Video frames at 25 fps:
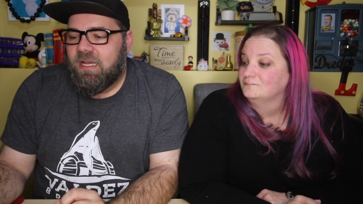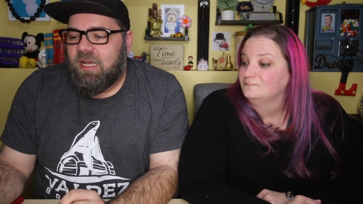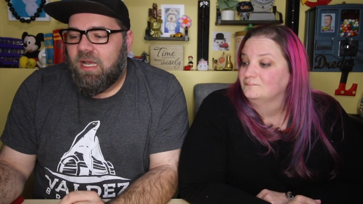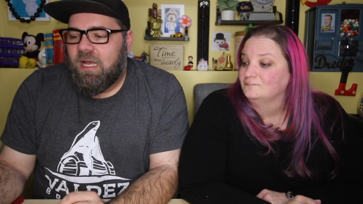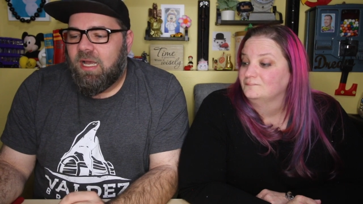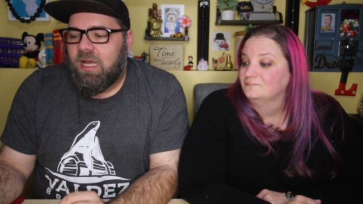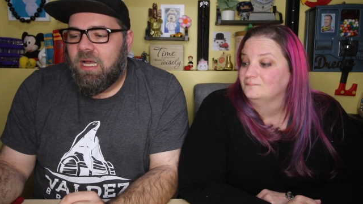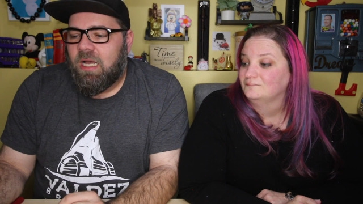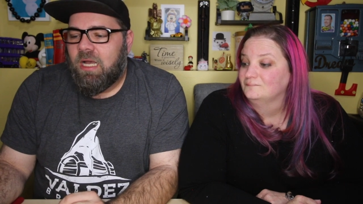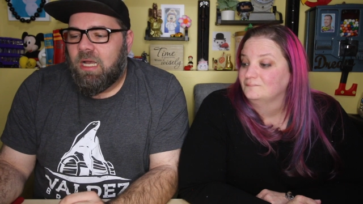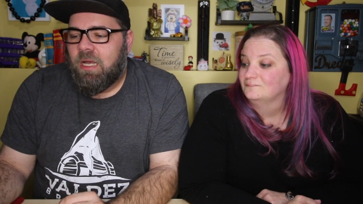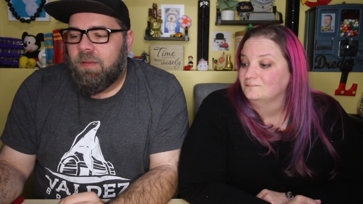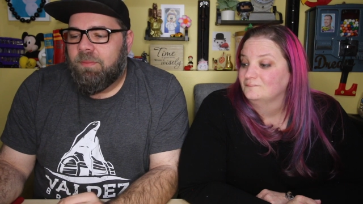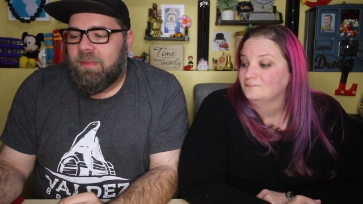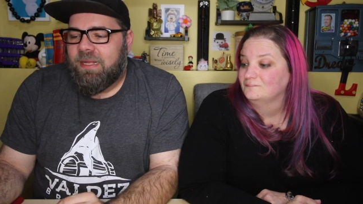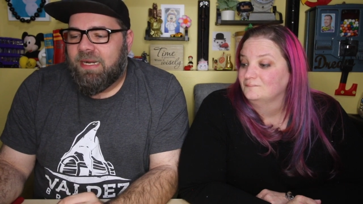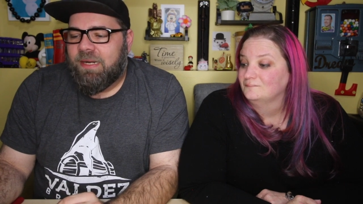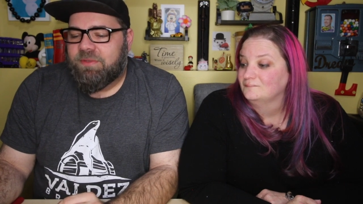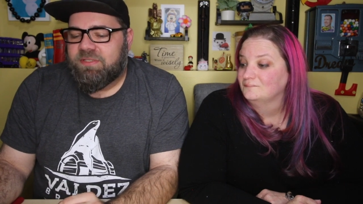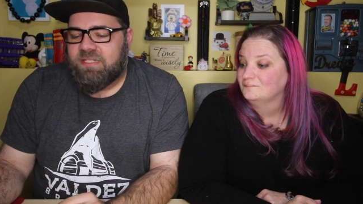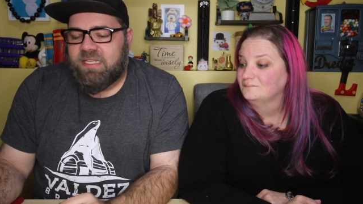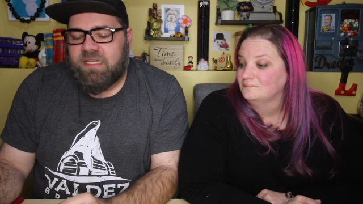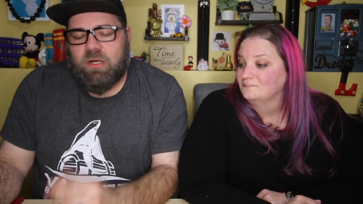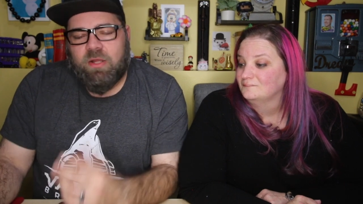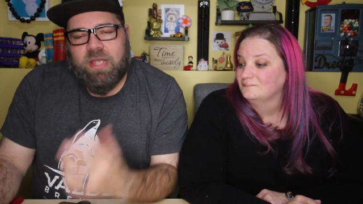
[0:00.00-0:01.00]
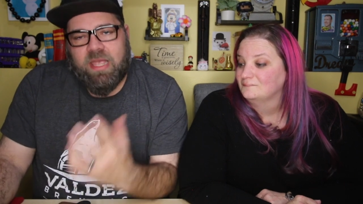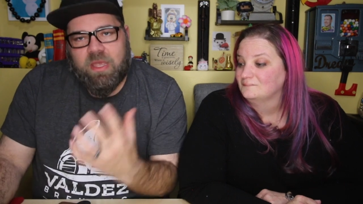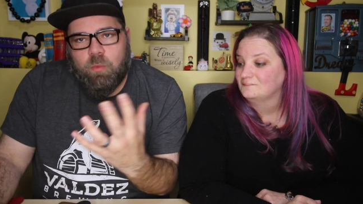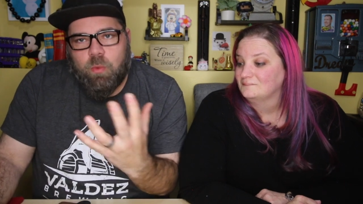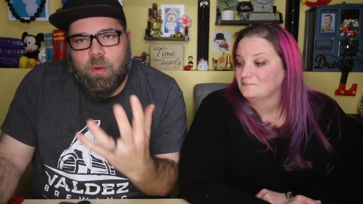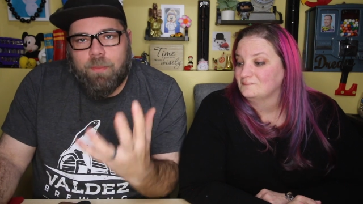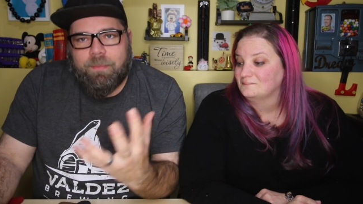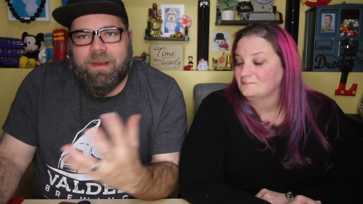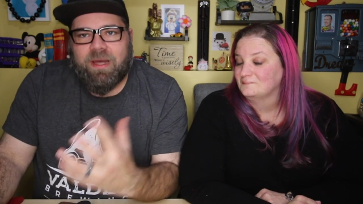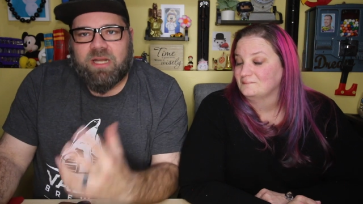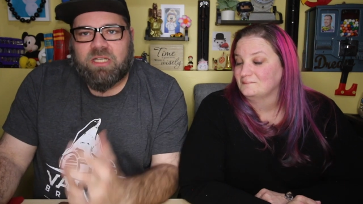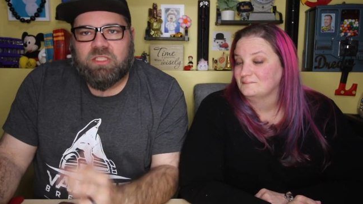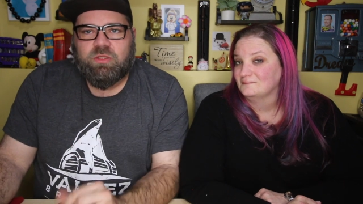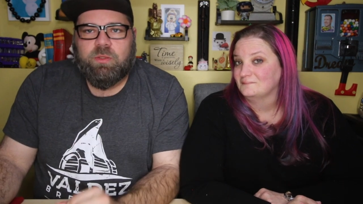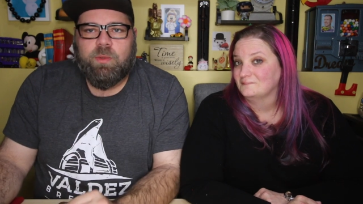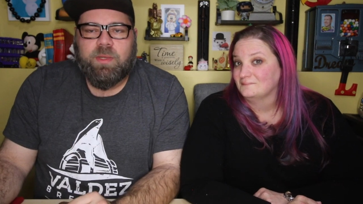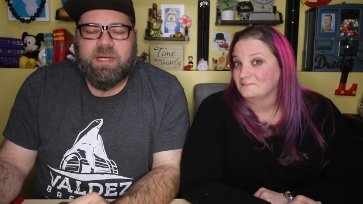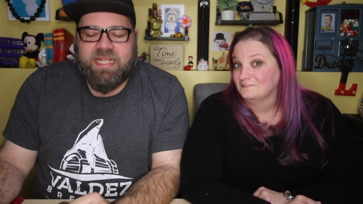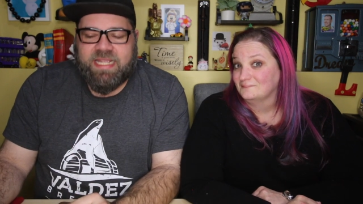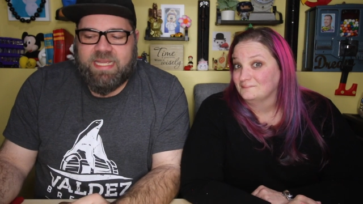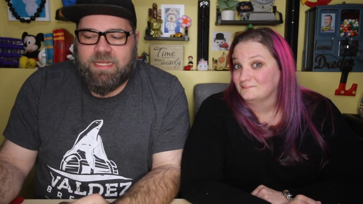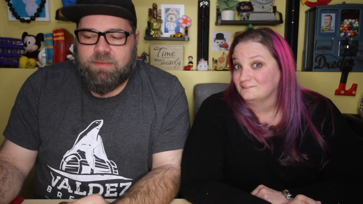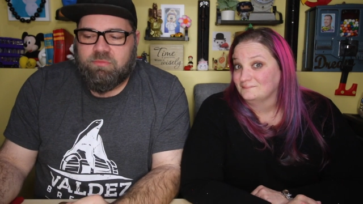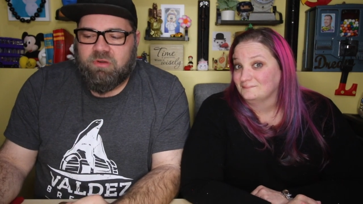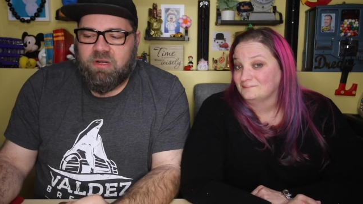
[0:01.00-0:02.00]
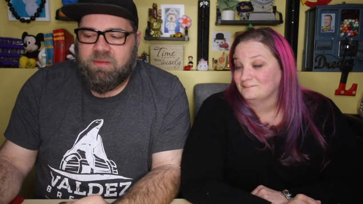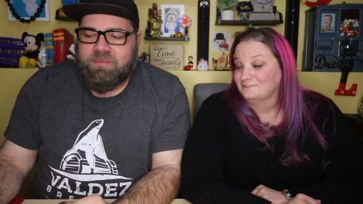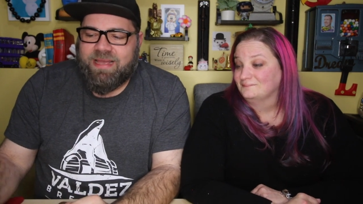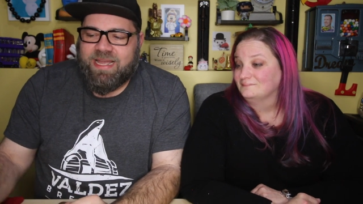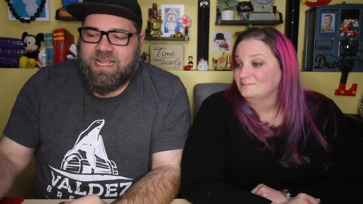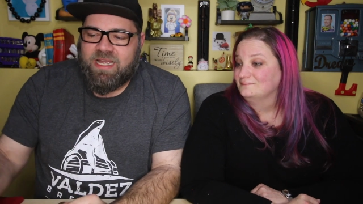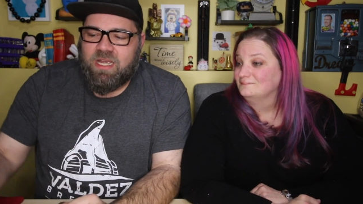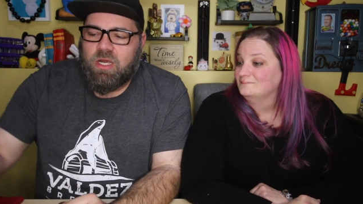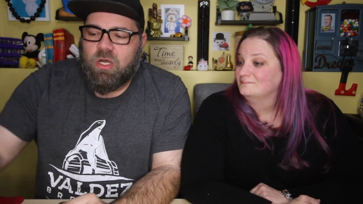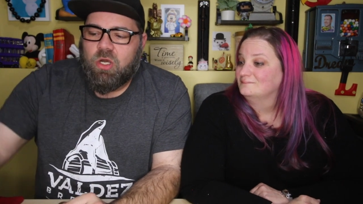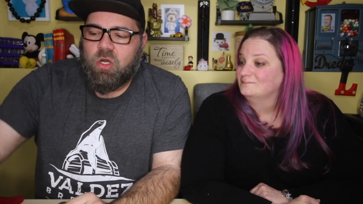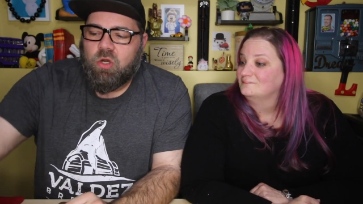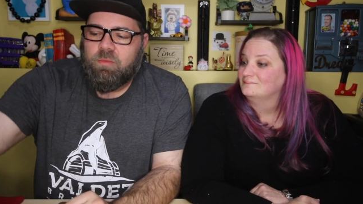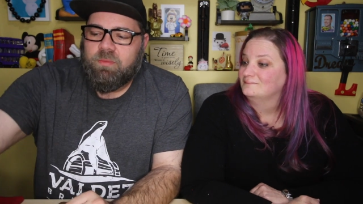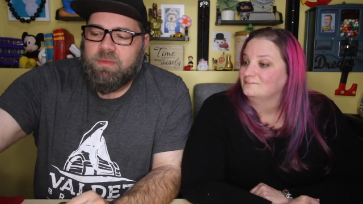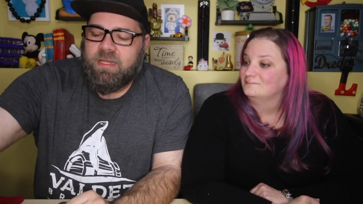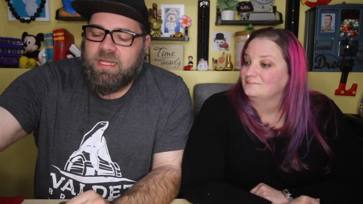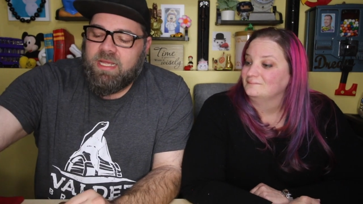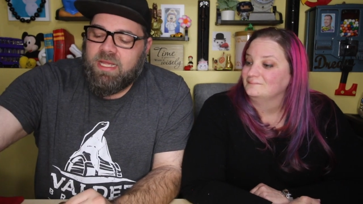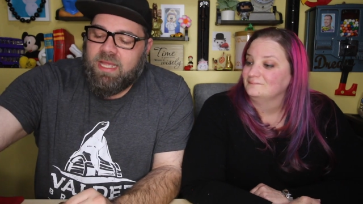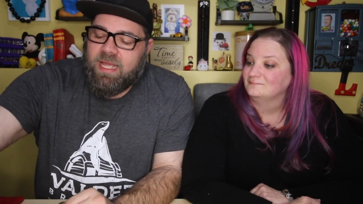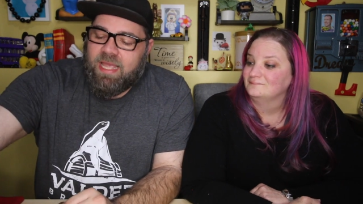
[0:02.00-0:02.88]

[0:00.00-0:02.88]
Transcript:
Speaker 1: Um, and I was thinking, okay, what bottles do I want to get and bring back home?